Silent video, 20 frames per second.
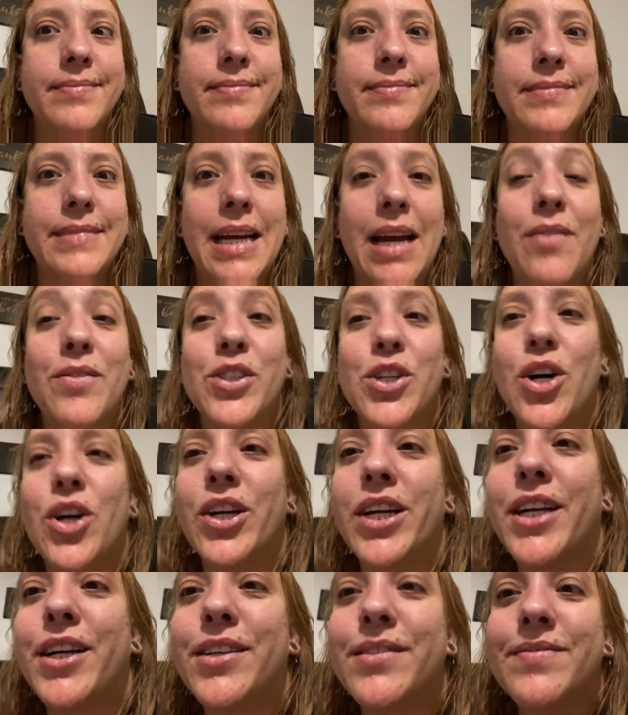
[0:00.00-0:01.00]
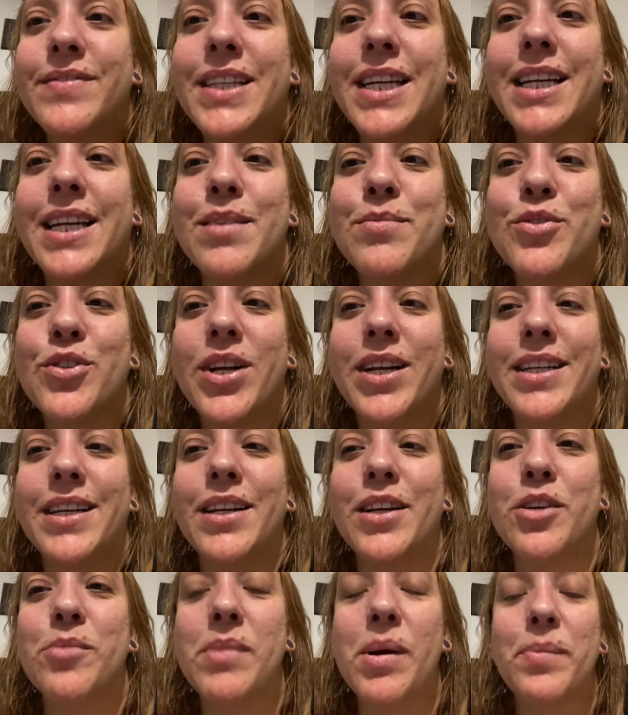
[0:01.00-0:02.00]
I have a dog here that keeps trying to get
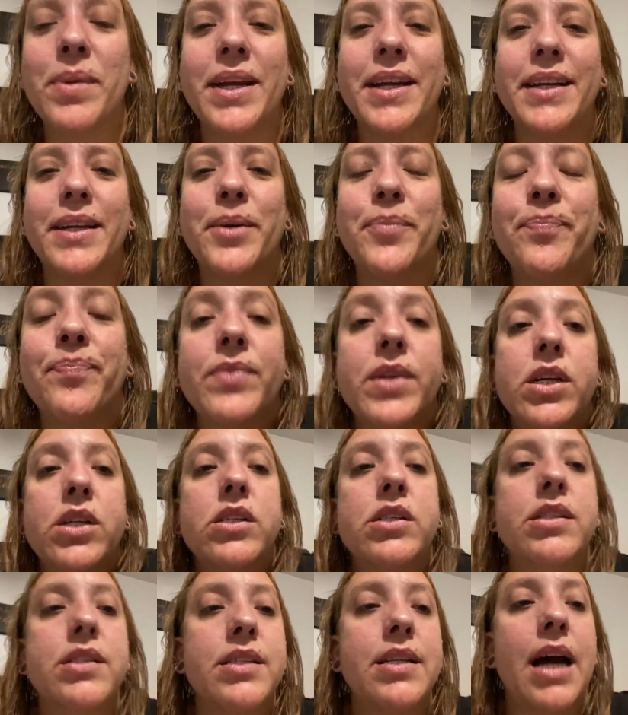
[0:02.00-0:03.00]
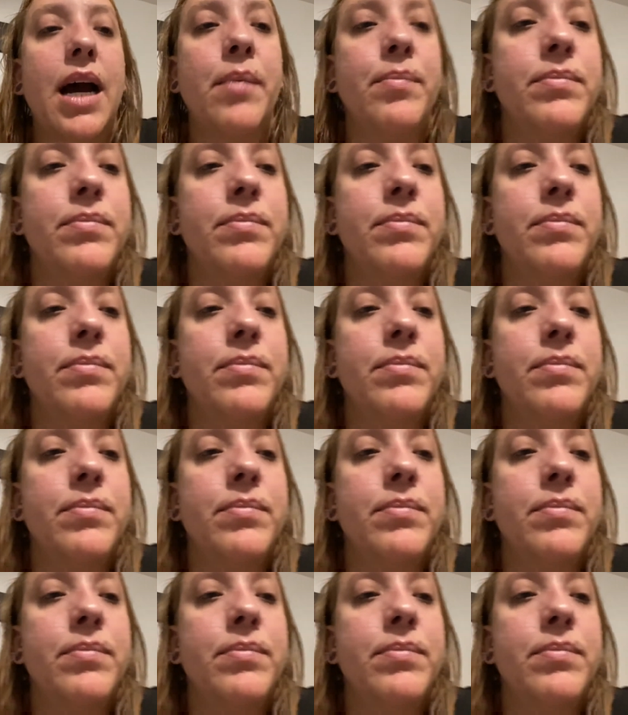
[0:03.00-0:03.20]
under my blanket. Stop.